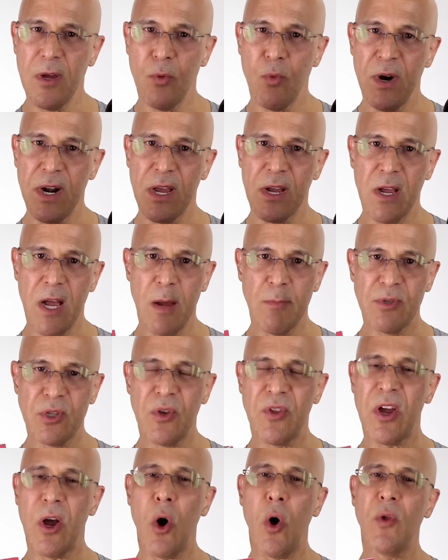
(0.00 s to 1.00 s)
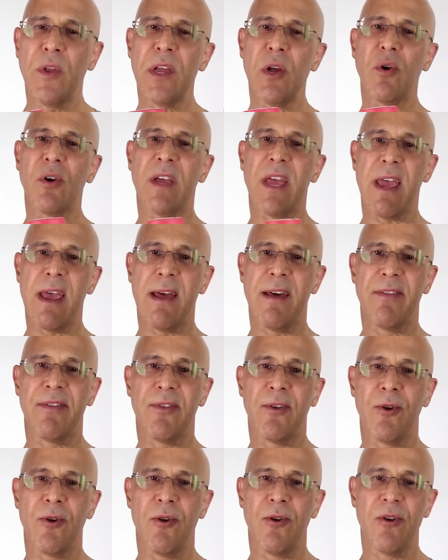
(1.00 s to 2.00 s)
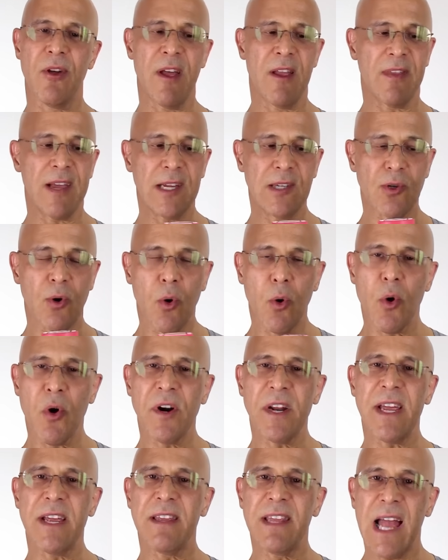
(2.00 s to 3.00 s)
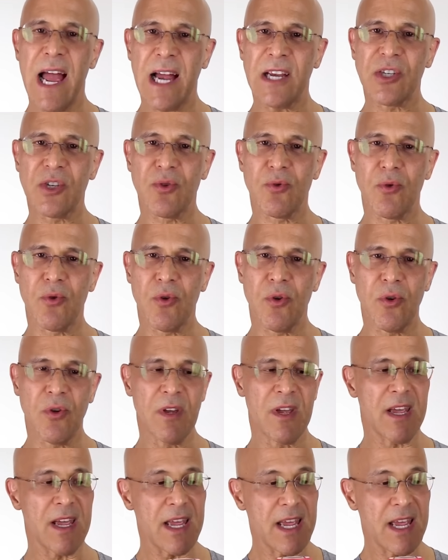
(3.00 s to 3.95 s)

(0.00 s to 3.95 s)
when it comes to the oleocanthal that's already natural